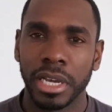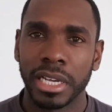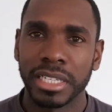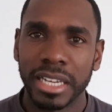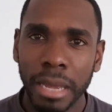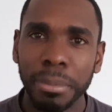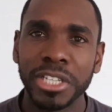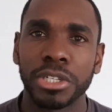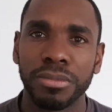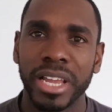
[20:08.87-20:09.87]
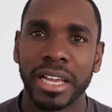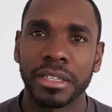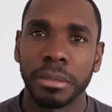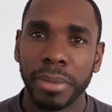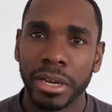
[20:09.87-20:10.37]
Now that piece of land,
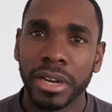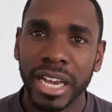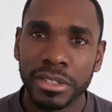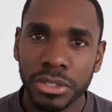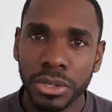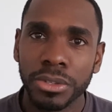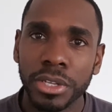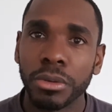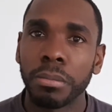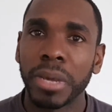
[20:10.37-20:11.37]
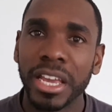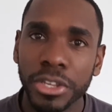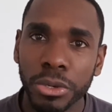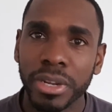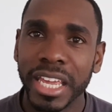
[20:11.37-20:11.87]
depending on how you use it, could pay
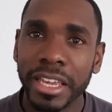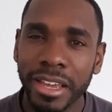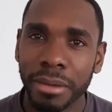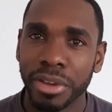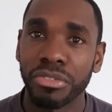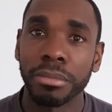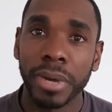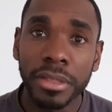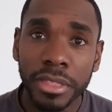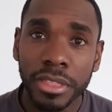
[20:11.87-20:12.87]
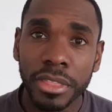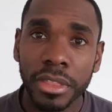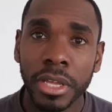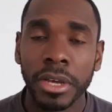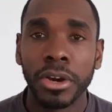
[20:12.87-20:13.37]
you an income every month,
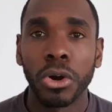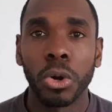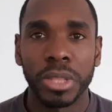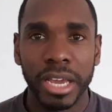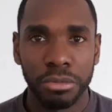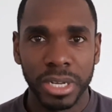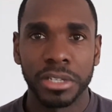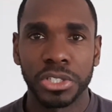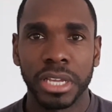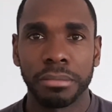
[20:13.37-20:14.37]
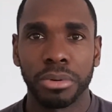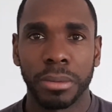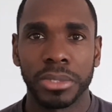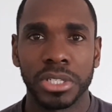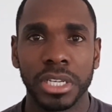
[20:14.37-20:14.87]
or that real estate
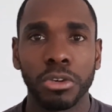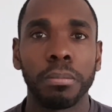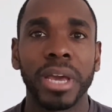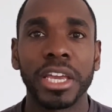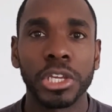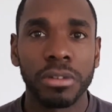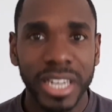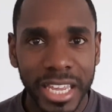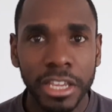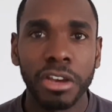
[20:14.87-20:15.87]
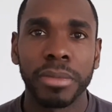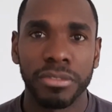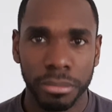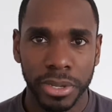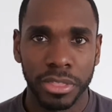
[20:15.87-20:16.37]
property could pay you an income
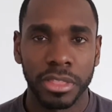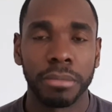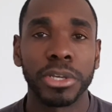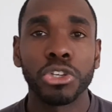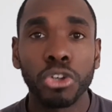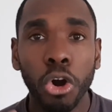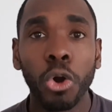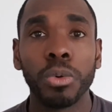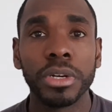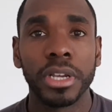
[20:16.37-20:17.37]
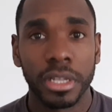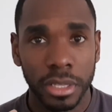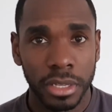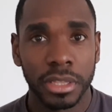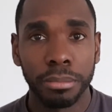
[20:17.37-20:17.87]
every month, but you own
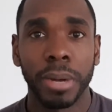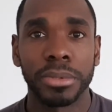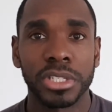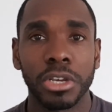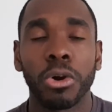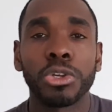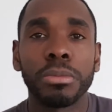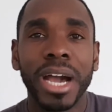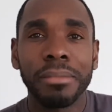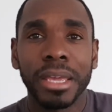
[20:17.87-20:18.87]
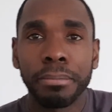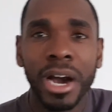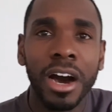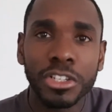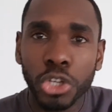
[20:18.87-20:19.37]
the property. Or you might be a
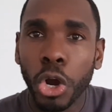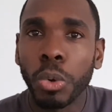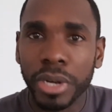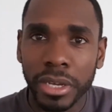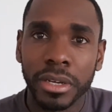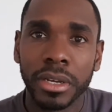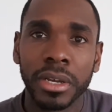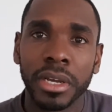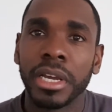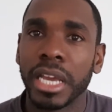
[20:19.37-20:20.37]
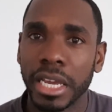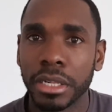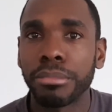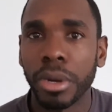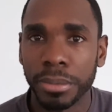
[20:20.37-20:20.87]
part owner in the
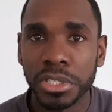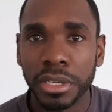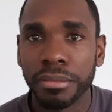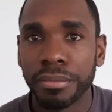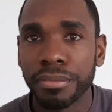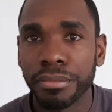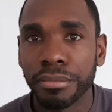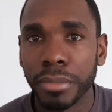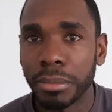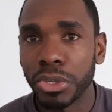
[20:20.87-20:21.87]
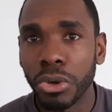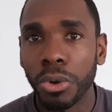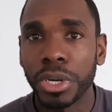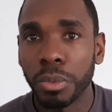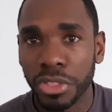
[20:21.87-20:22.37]
property. Maybe you
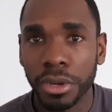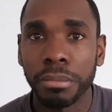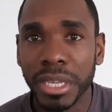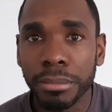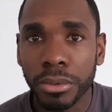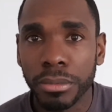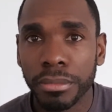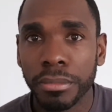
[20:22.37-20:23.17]
own it with other people.